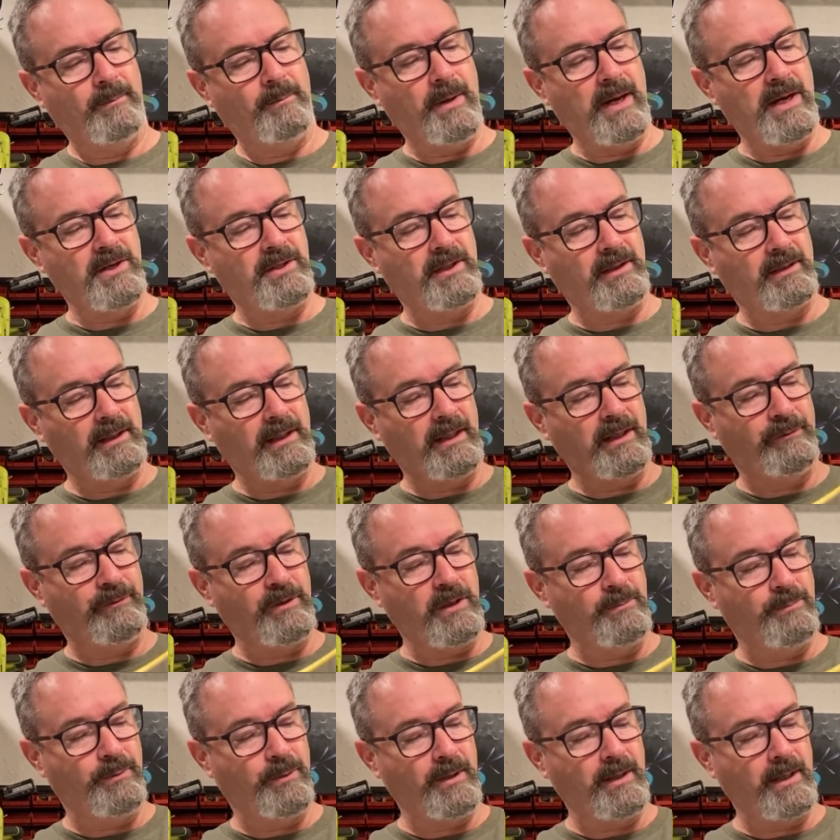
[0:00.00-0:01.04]
Basically, if
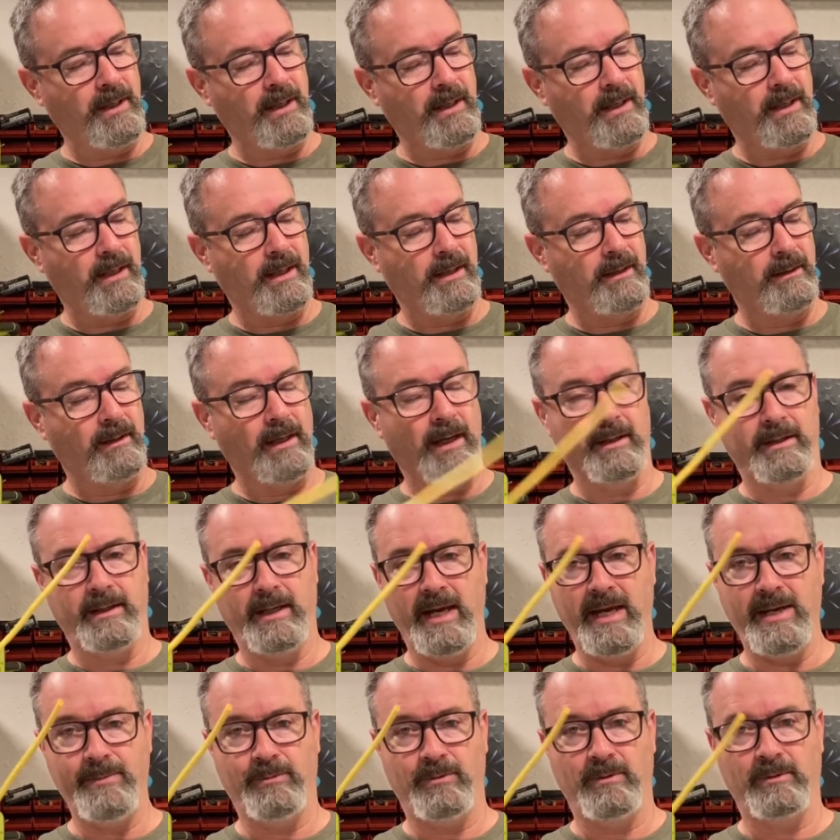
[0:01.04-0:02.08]
you put in a
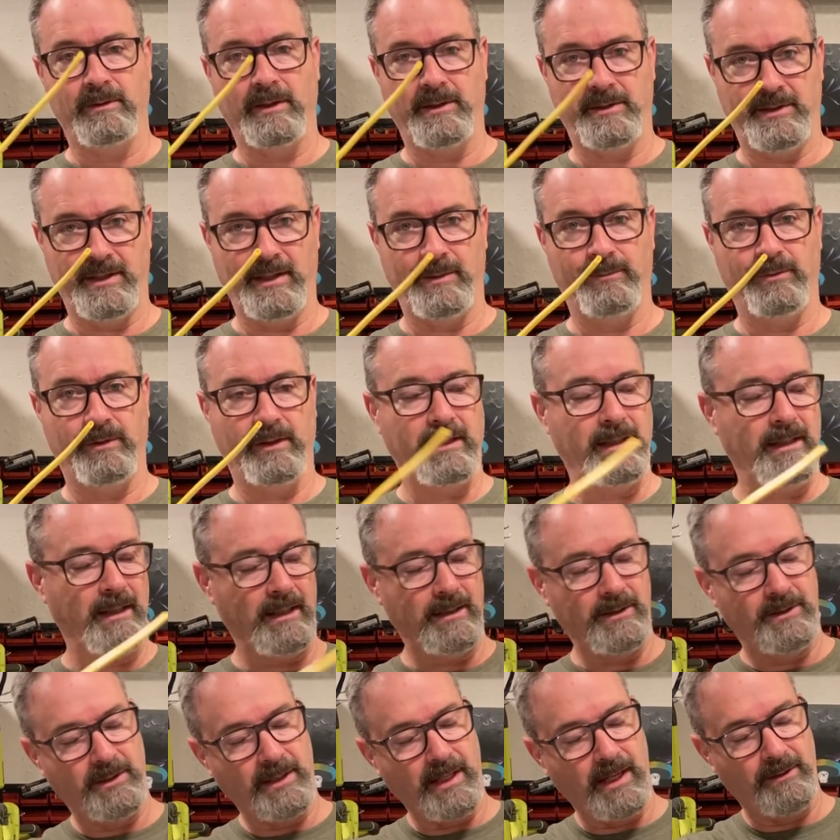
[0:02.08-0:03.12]
cable assembly
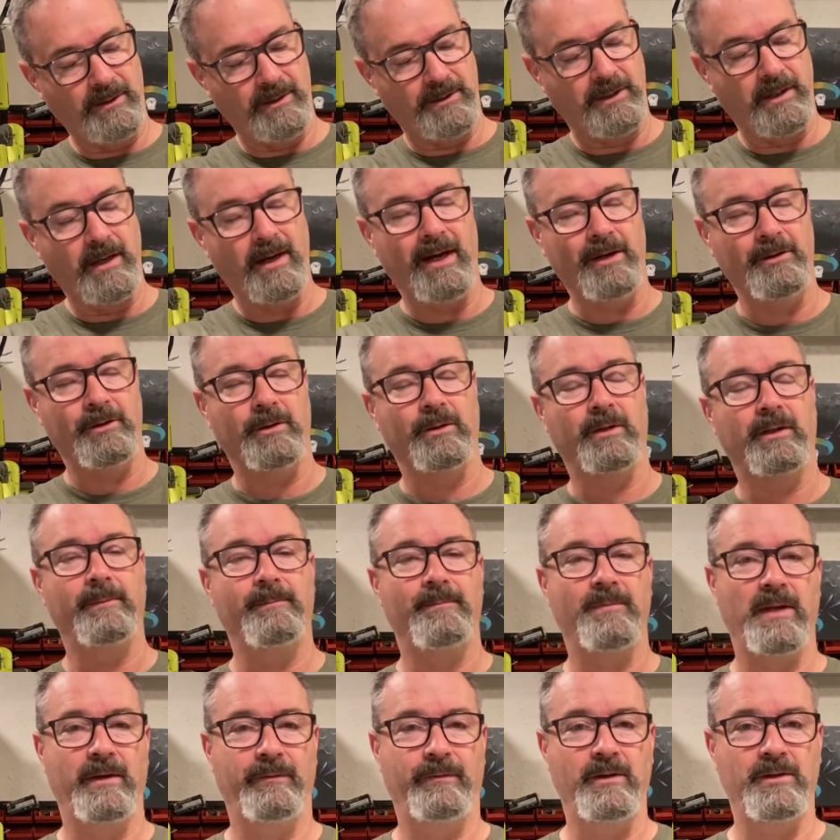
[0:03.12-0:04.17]
inside this conduit,
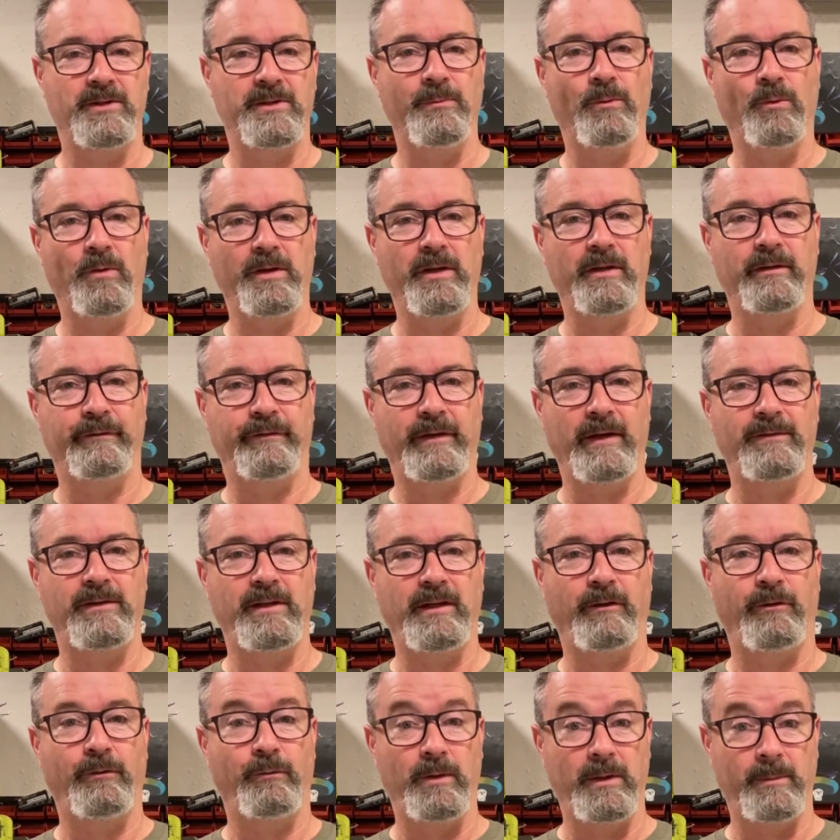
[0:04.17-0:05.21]
if it's more than
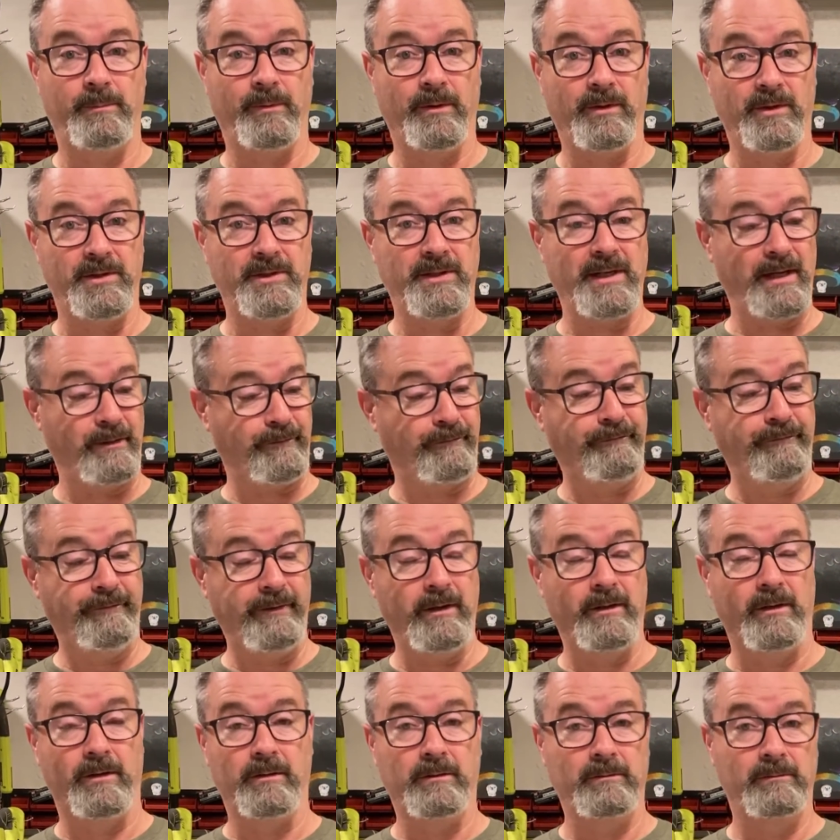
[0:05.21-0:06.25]
53%
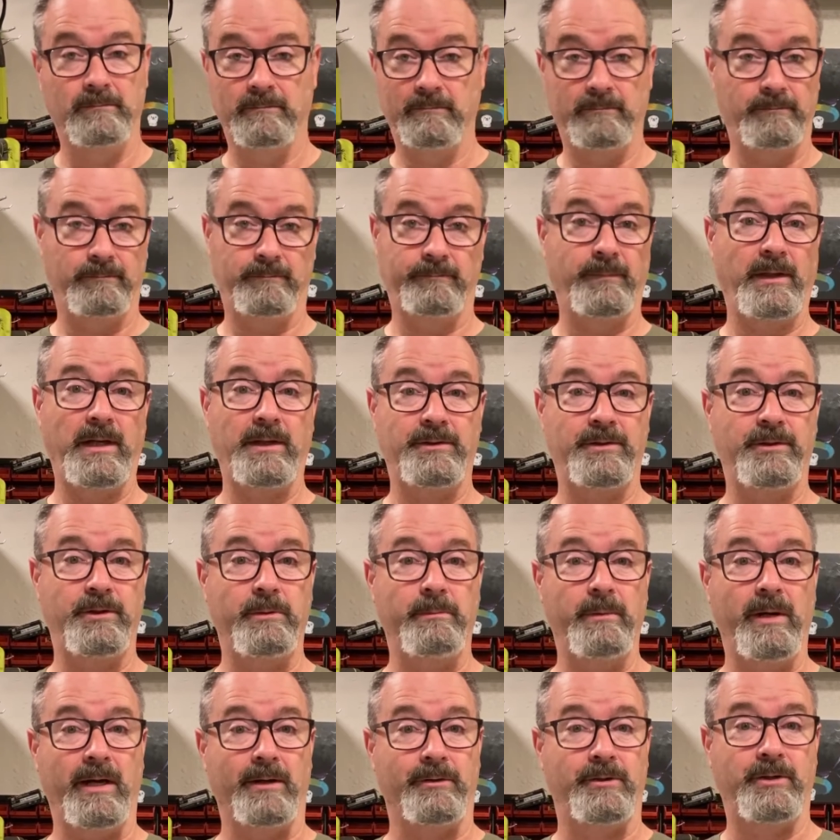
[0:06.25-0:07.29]
fill, that's too
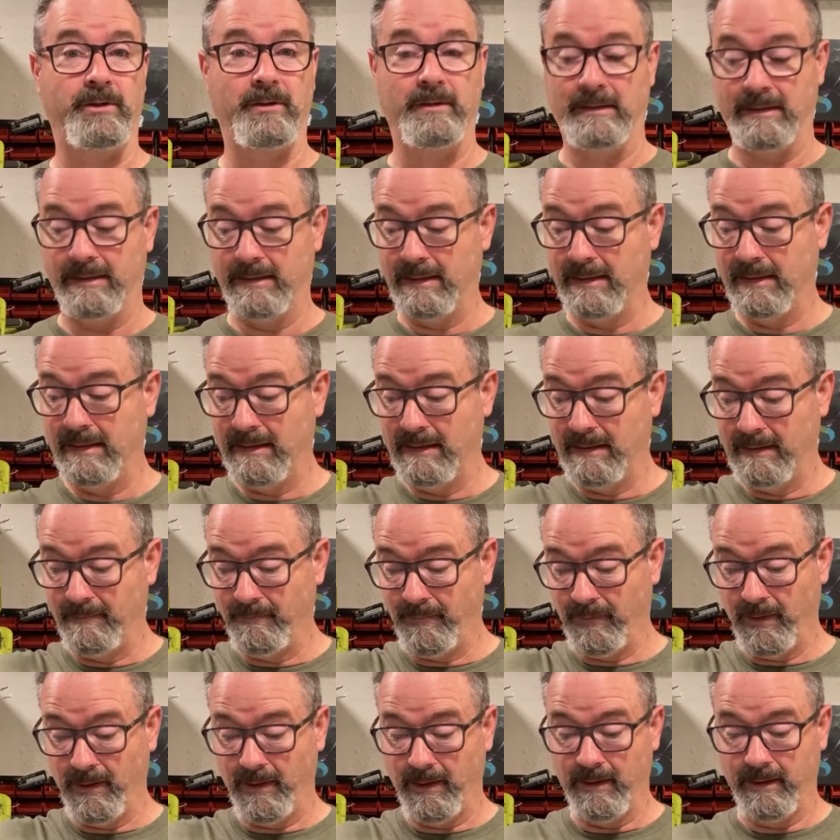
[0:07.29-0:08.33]
much.
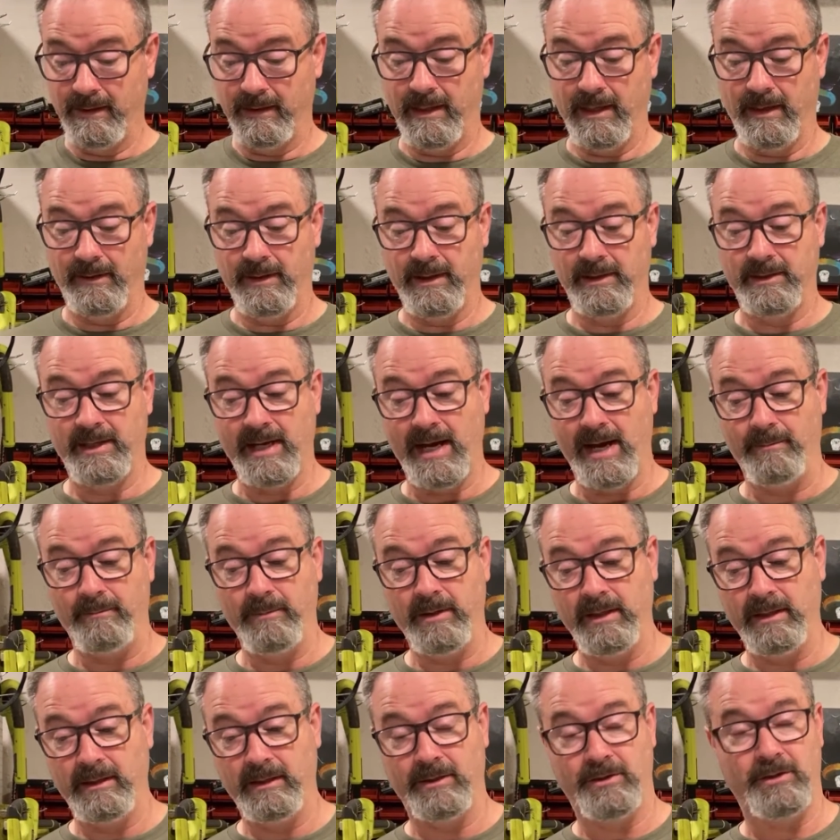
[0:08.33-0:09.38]
Now, does that
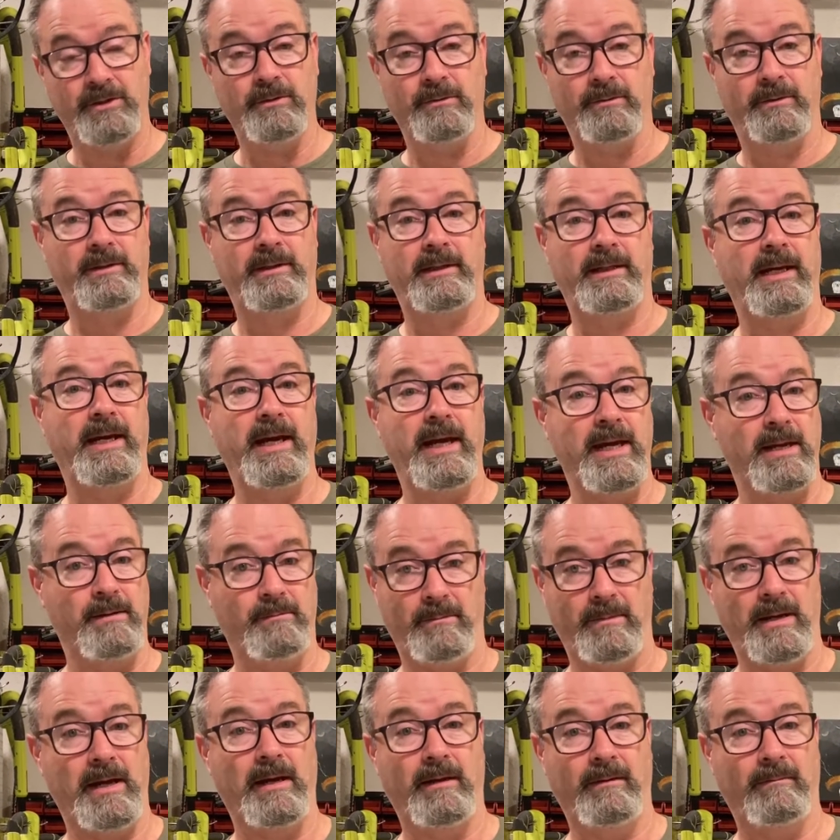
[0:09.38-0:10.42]
mean that you can't
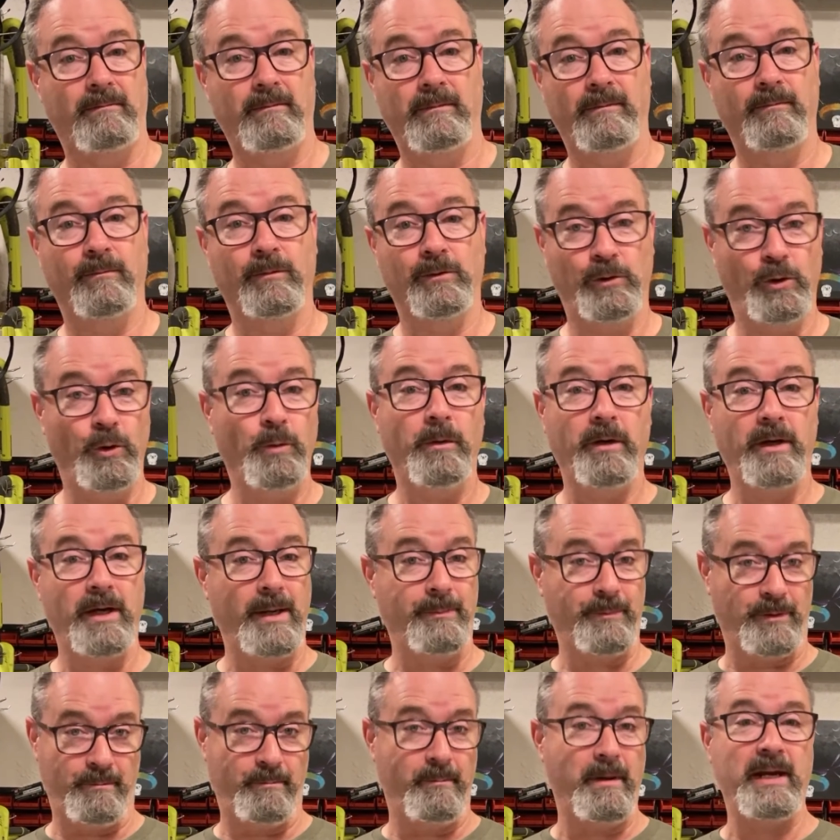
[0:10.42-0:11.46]
lube it
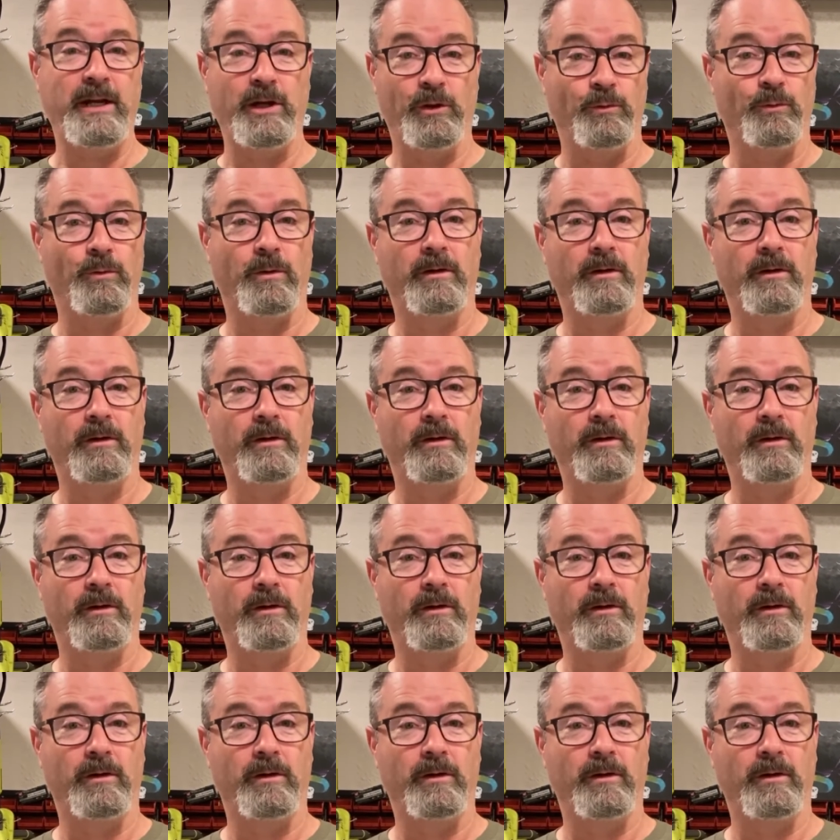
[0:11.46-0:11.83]
up and make it